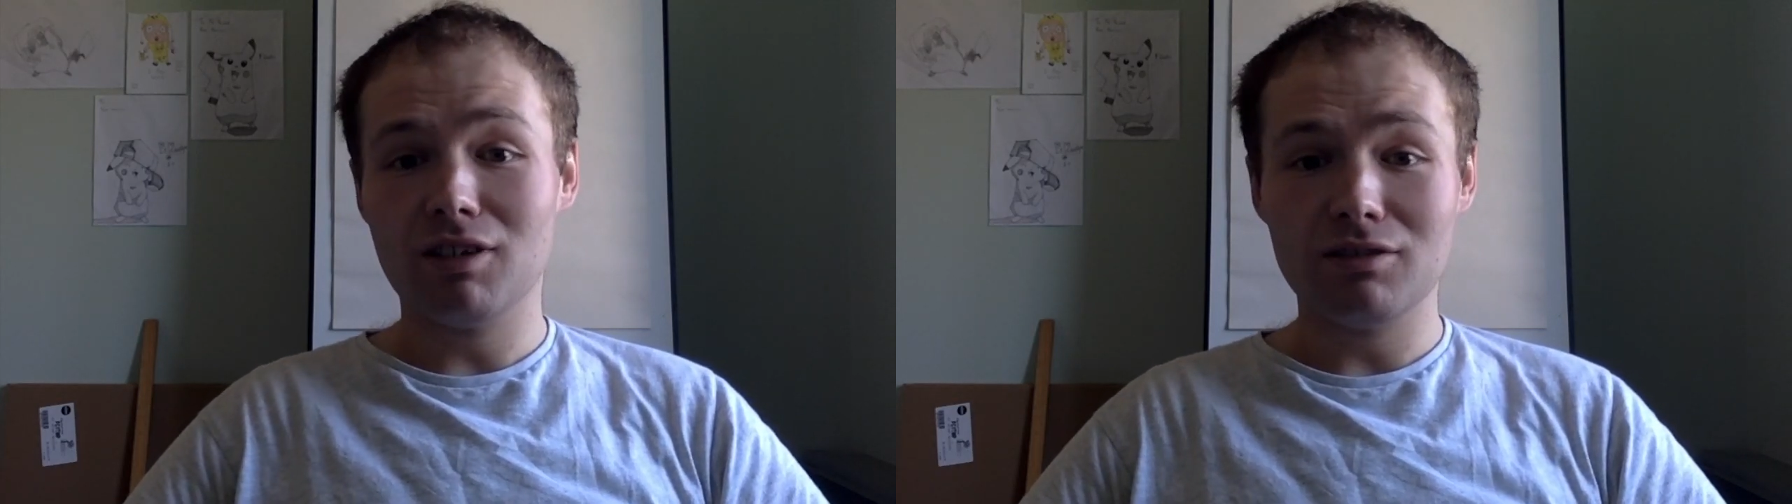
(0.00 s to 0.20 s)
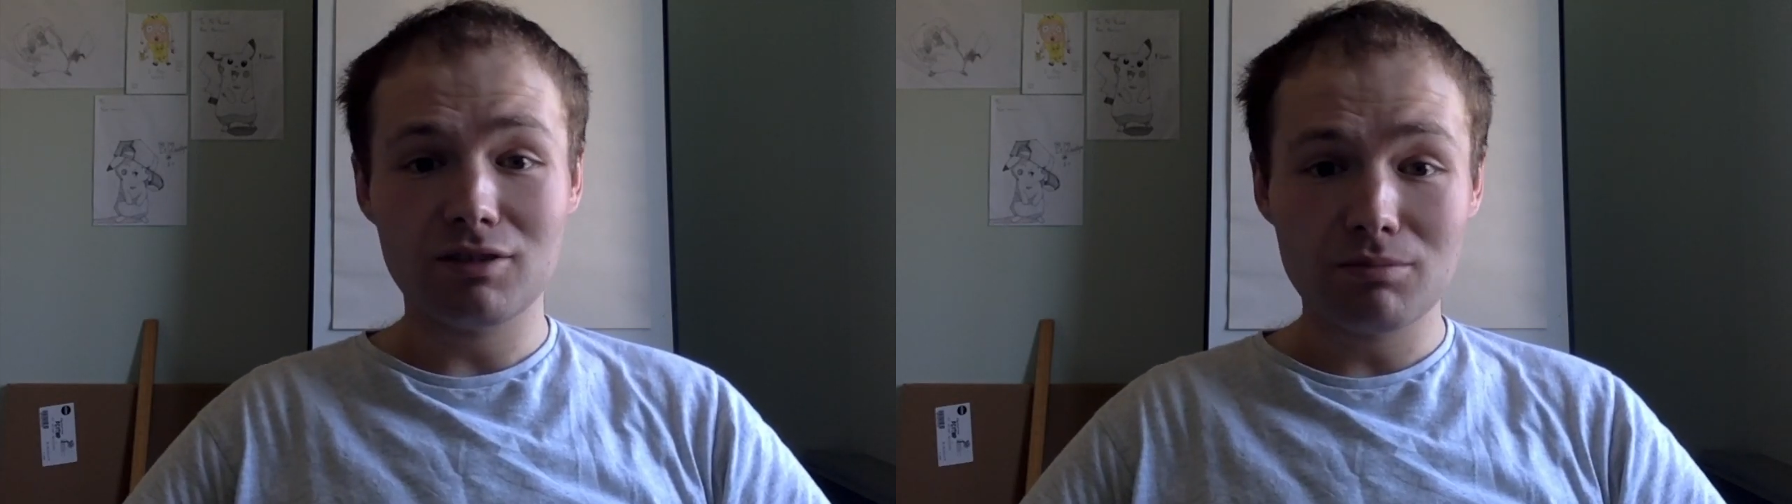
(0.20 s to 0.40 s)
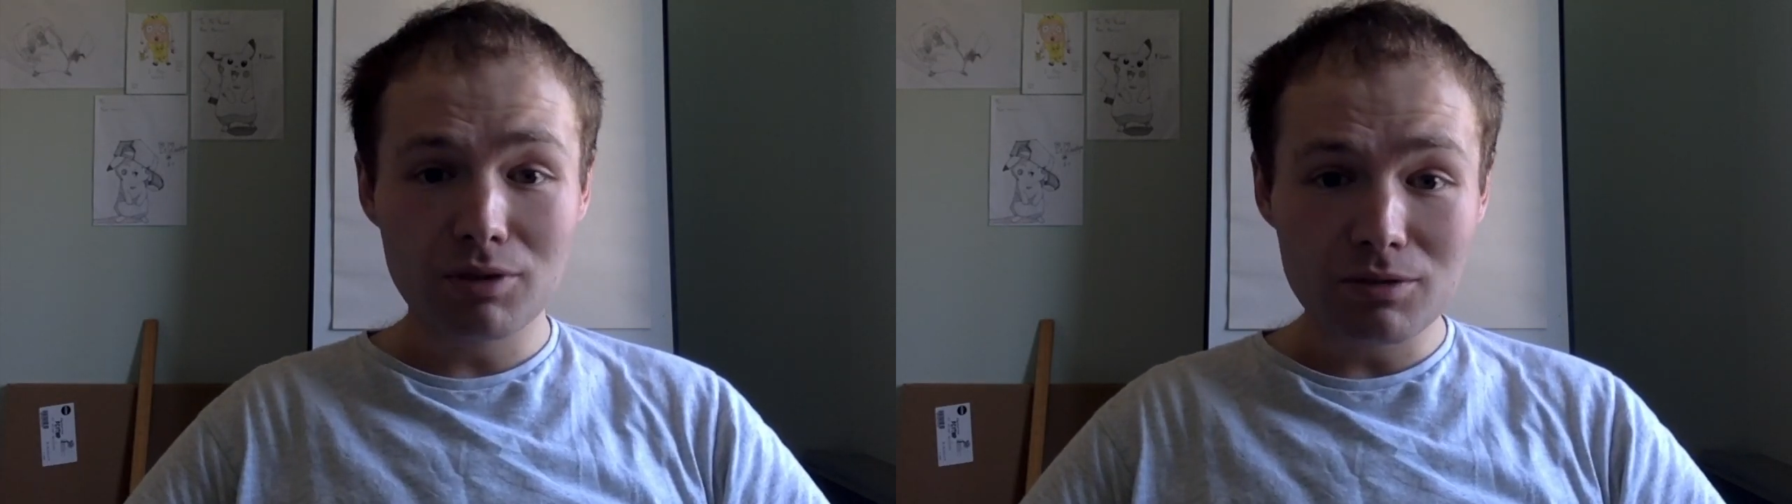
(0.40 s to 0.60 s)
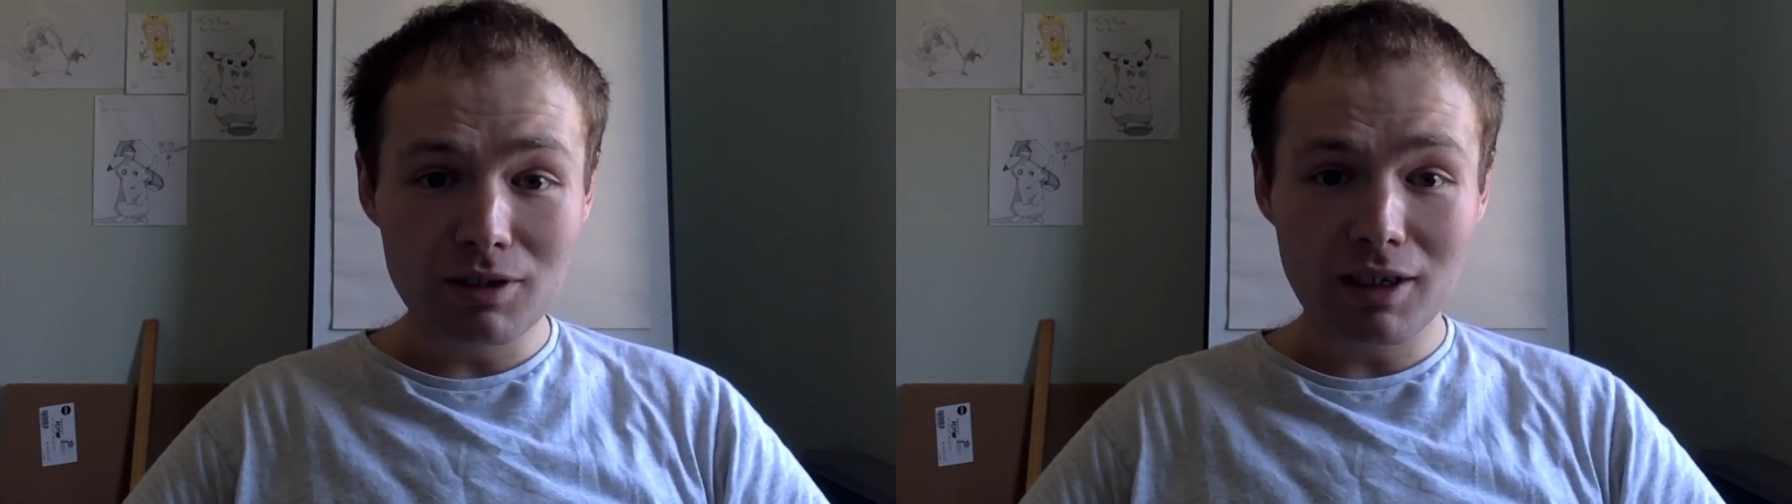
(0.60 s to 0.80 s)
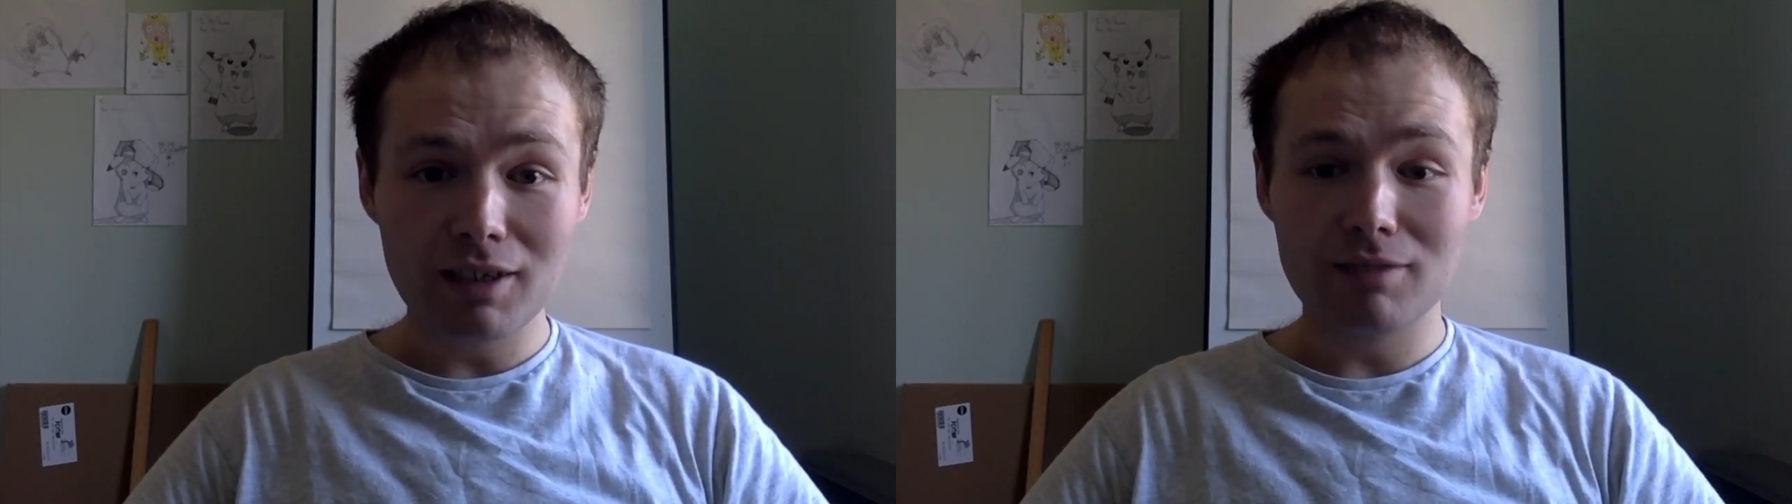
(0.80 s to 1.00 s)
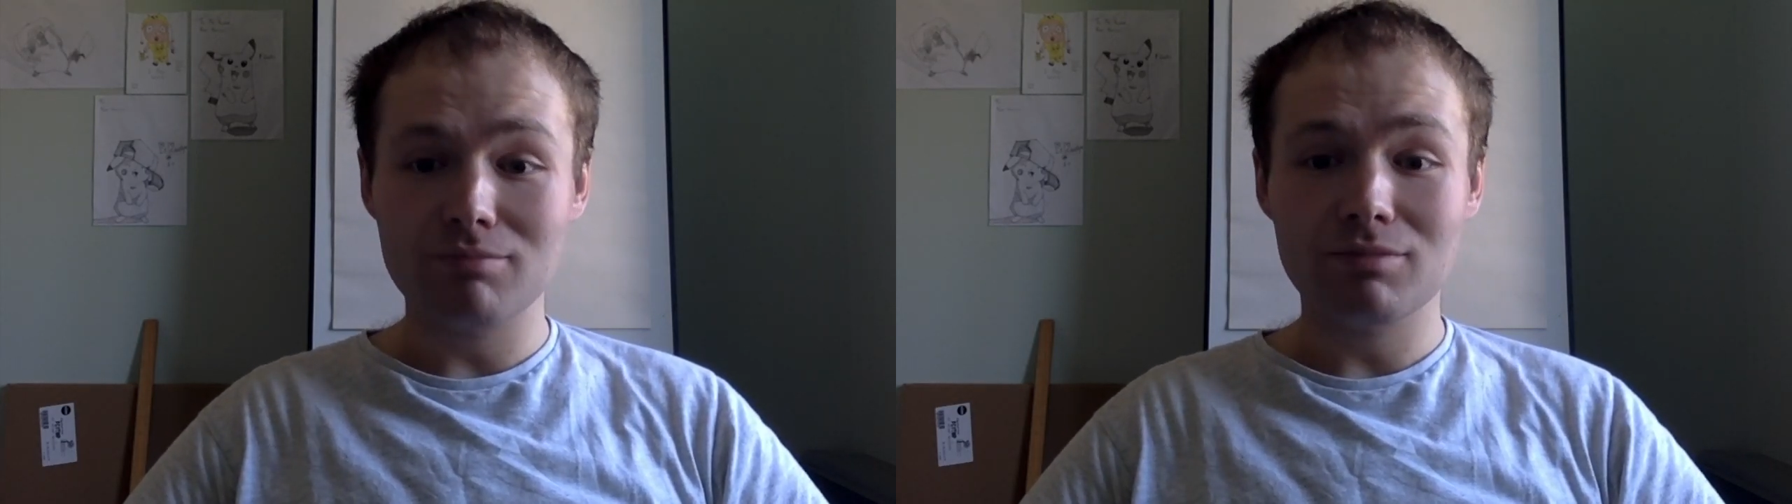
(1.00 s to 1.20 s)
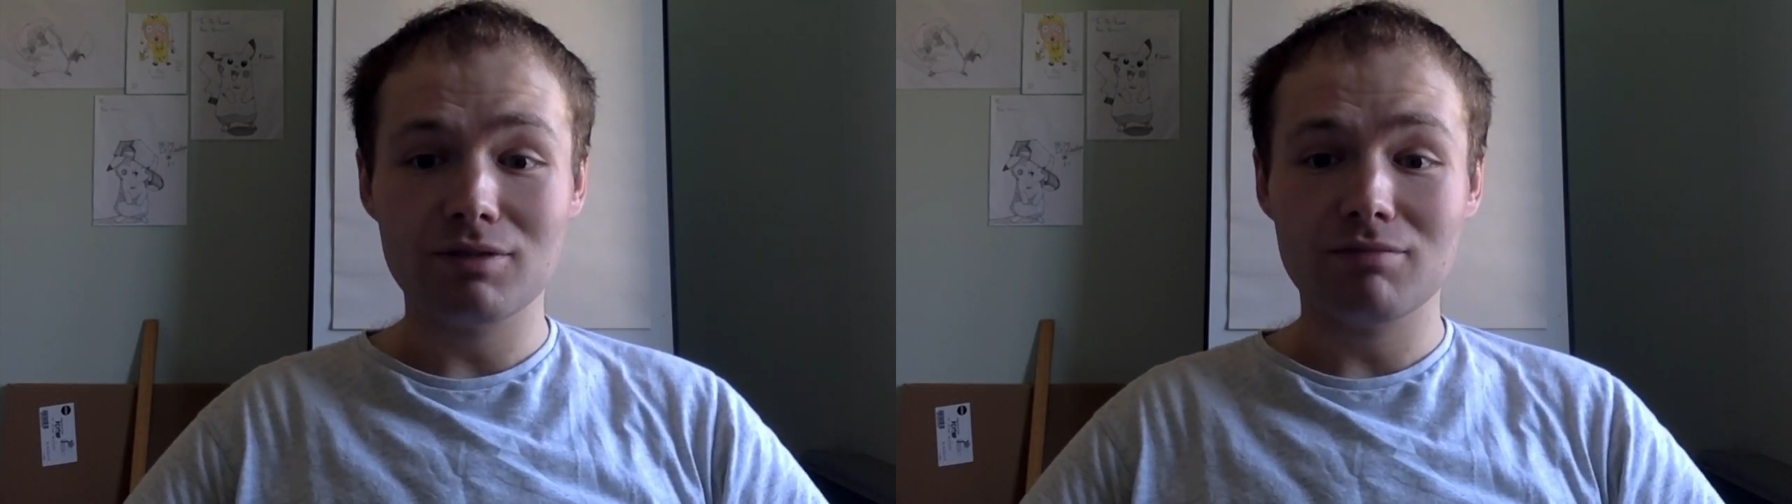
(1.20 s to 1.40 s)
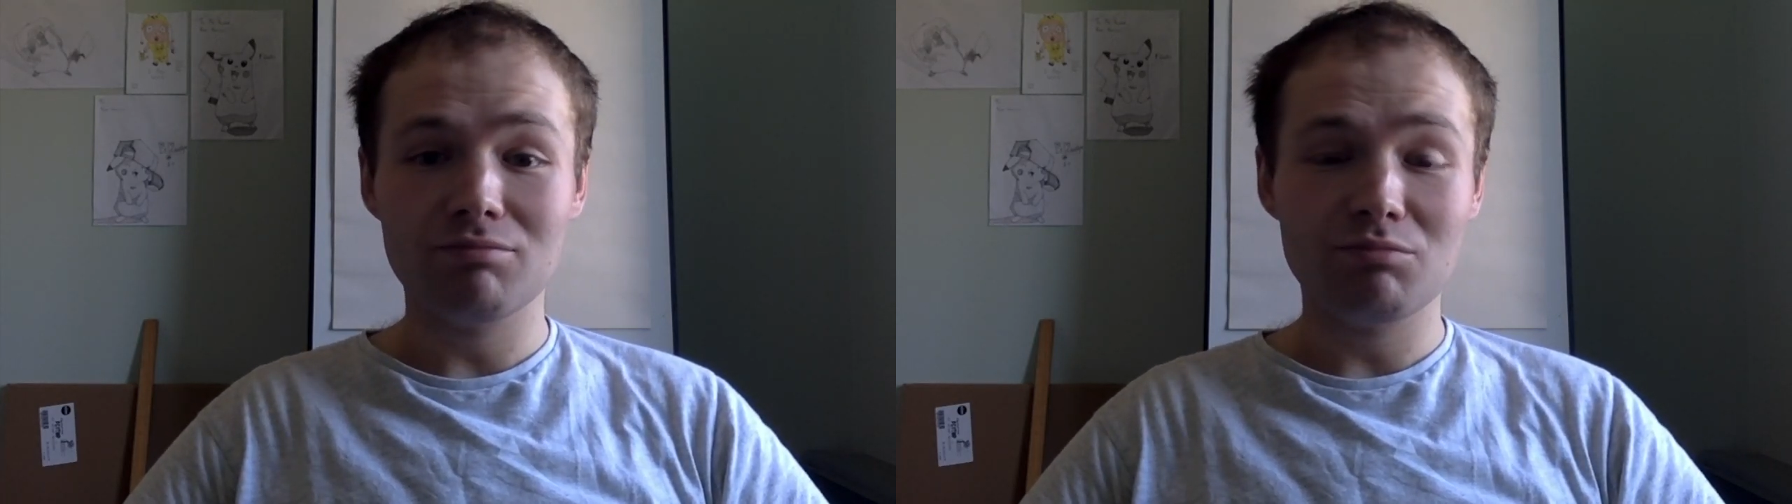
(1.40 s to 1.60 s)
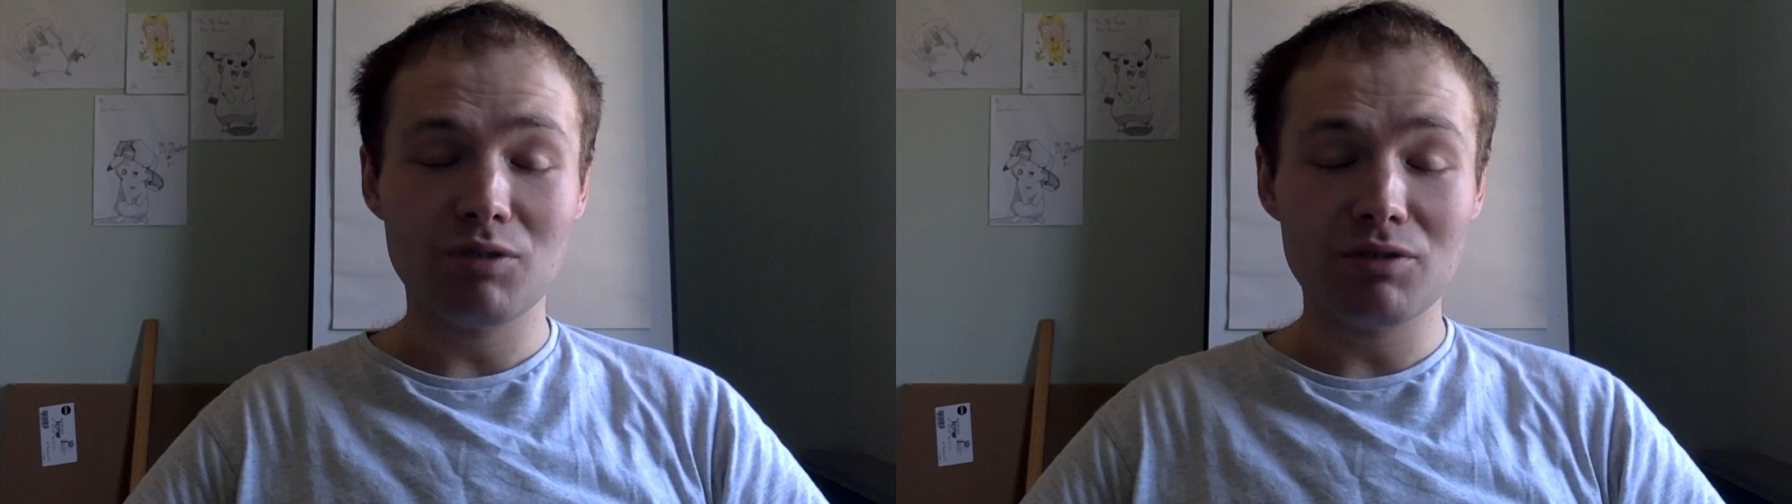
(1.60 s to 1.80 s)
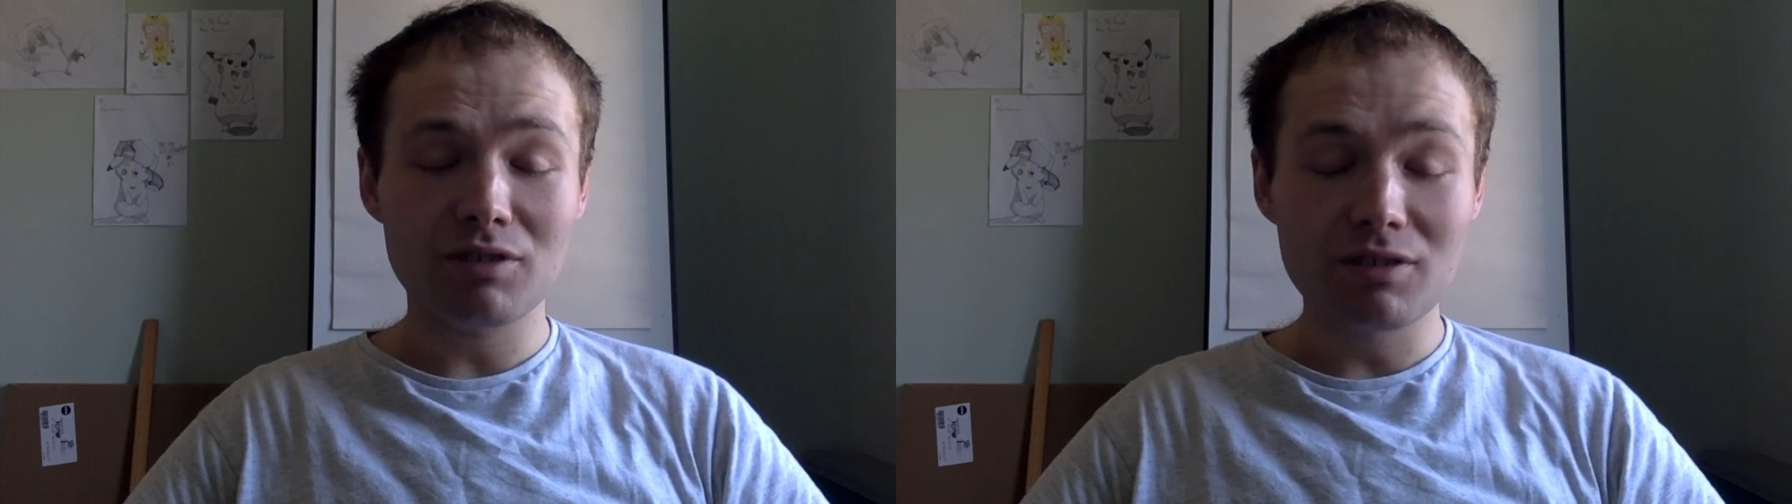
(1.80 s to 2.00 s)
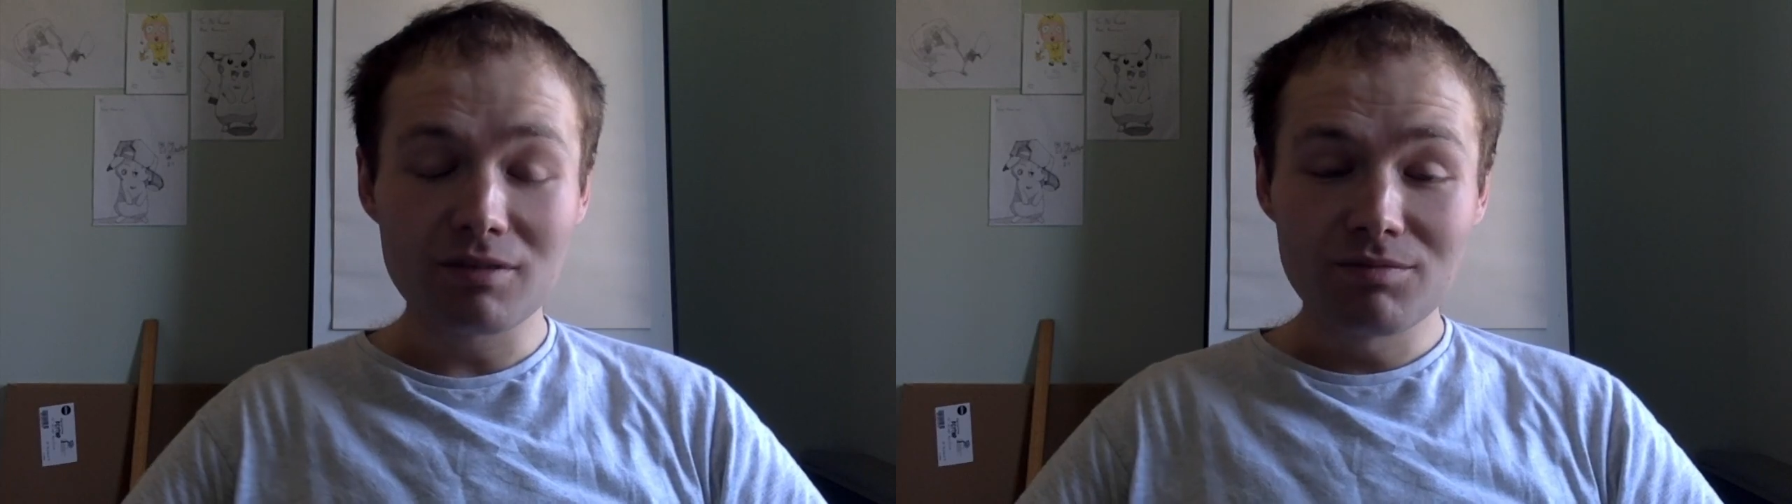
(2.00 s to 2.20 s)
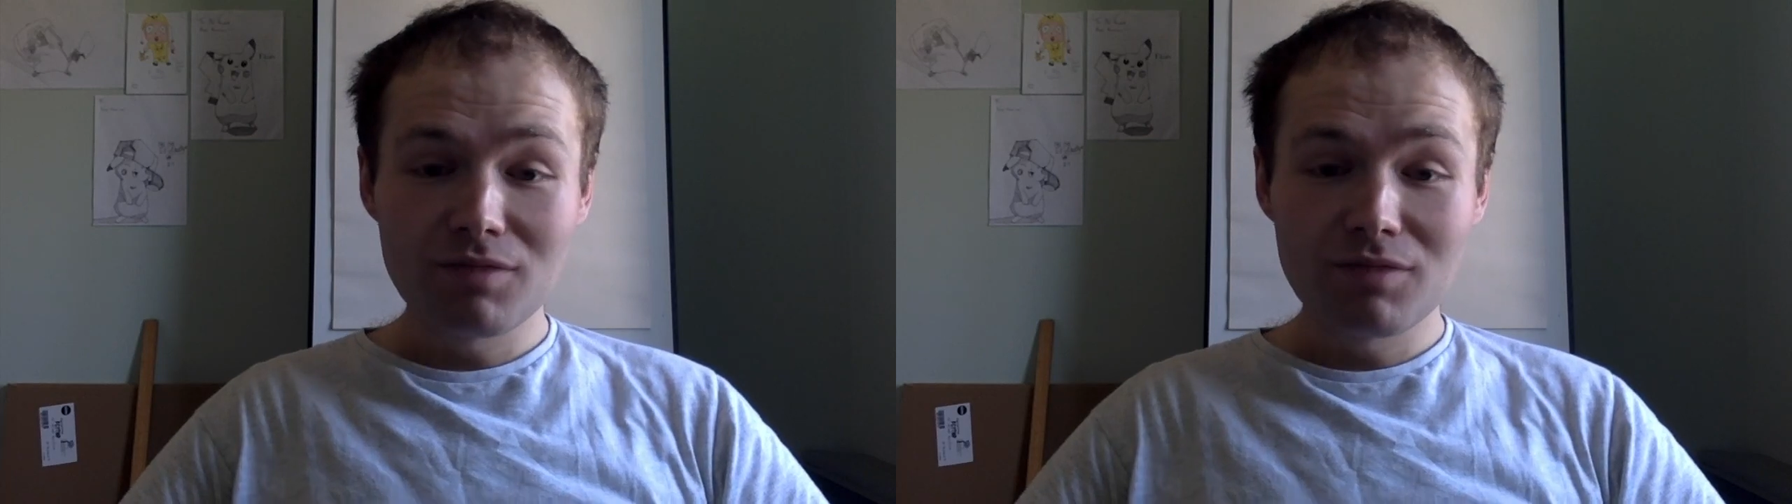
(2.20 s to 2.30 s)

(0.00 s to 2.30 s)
other computer games and whatnot.